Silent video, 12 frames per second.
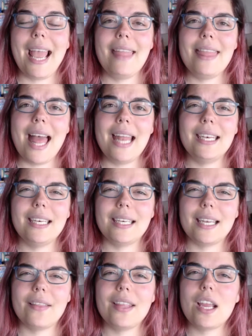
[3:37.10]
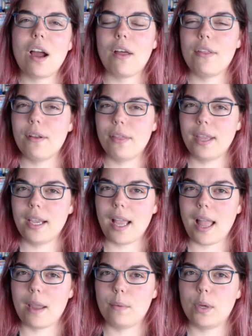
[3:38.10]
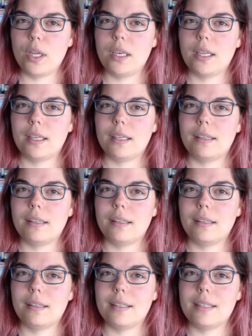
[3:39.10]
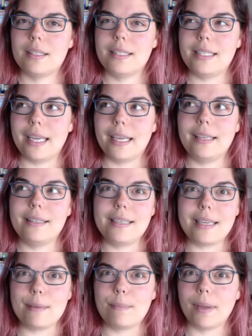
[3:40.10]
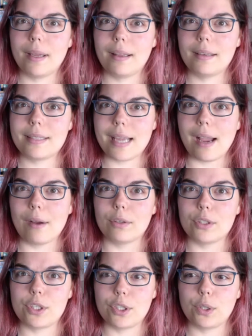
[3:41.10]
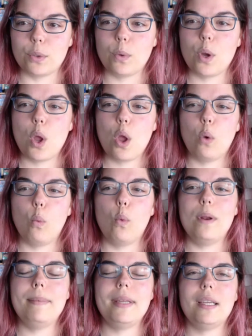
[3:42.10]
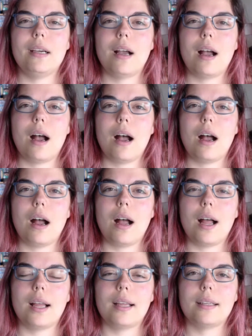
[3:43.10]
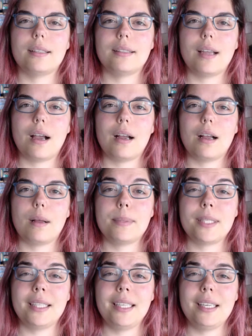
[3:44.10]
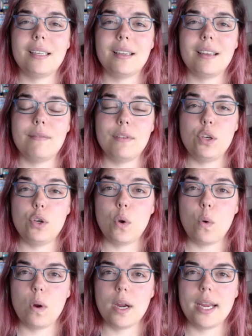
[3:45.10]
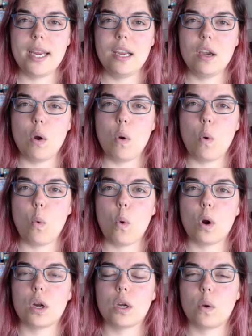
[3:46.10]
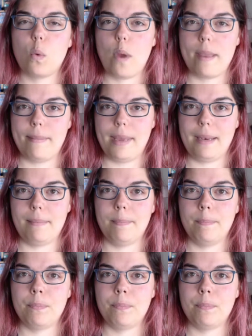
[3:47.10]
And then the other thing I would dig deep down to would be uh, obsolete inventory or equipment.